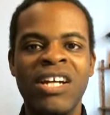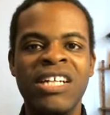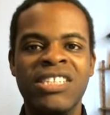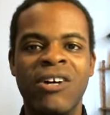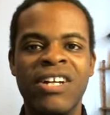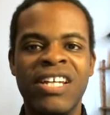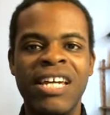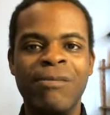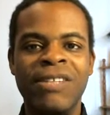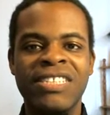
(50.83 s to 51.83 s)
So to
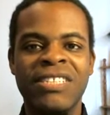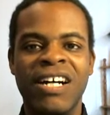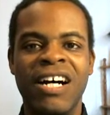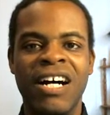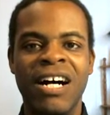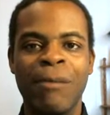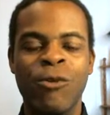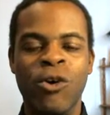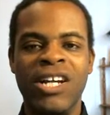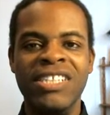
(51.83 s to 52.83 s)
keep this
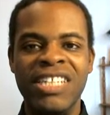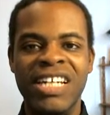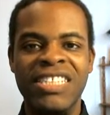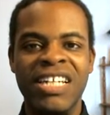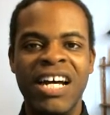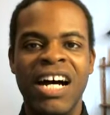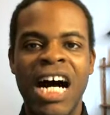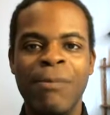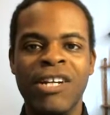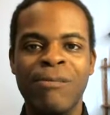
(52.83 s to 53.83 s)
more condensed,
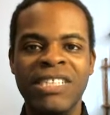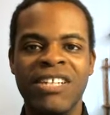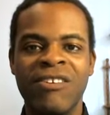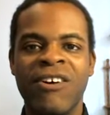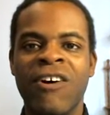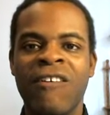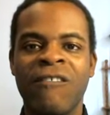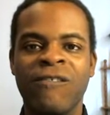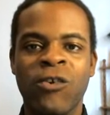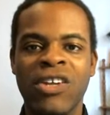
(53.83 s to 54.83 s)
I'm going to mention
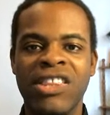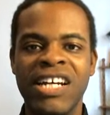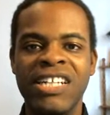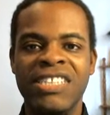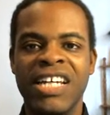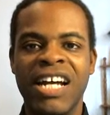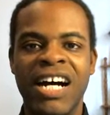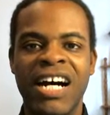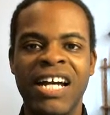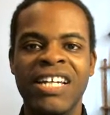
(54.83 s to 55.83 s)
four things that
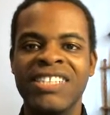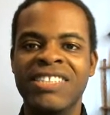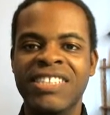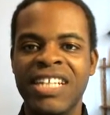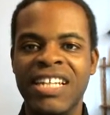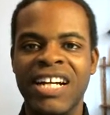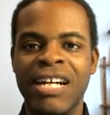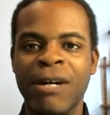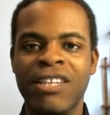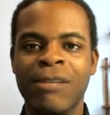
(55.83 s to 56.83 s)
I didn't
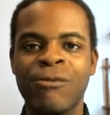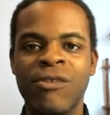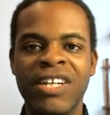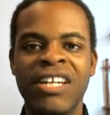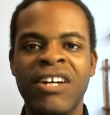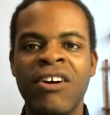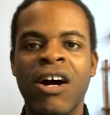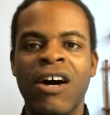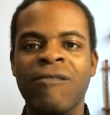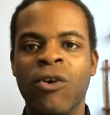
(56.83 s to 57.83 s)
like about the movie,
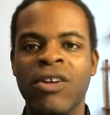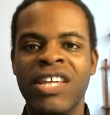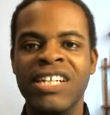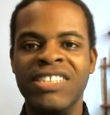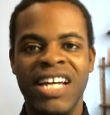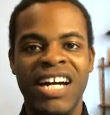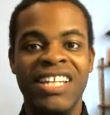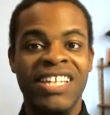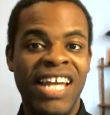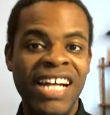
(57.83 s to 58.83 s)
four things that
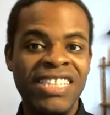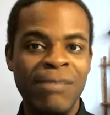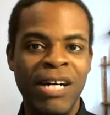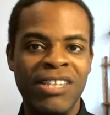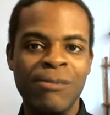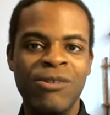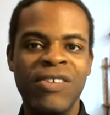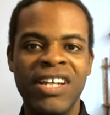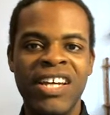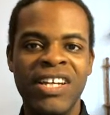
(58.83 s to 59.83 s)
I liked about the
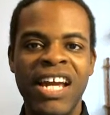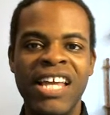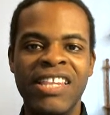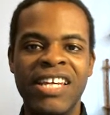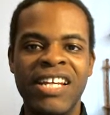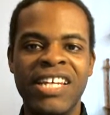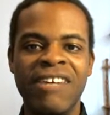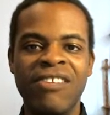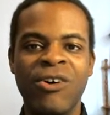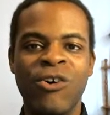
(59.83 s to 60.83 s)
movie, and then
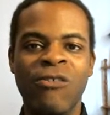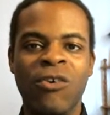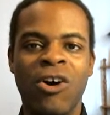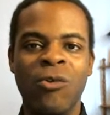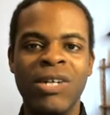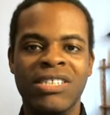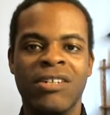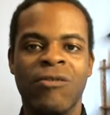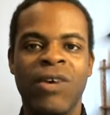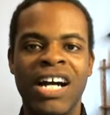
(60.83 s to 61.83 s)
give the overall
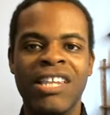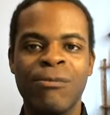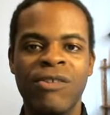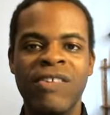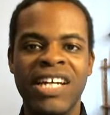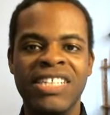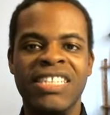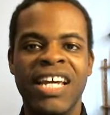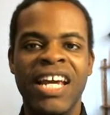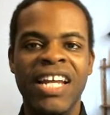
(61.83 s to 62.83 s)
reason of why the movie
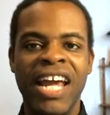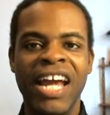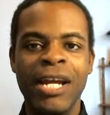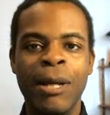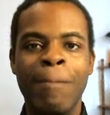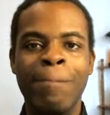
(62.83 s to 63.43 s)
gets an A-.